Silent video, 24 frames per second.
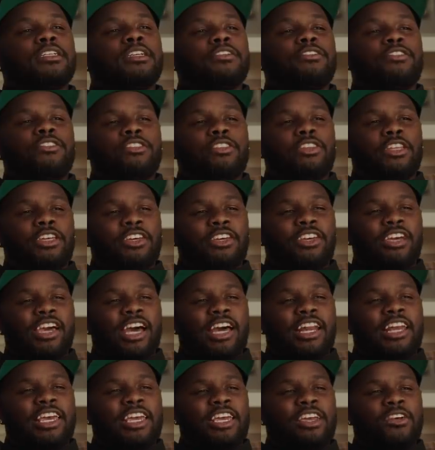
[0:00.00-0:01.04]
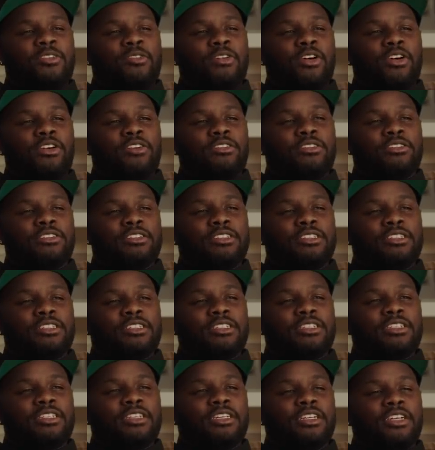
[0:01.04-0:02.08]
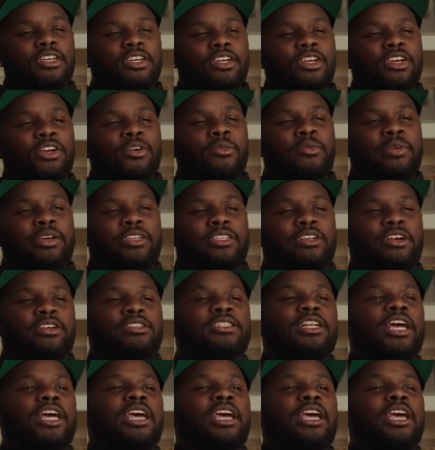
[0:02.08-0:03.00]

If you think you got a hero, research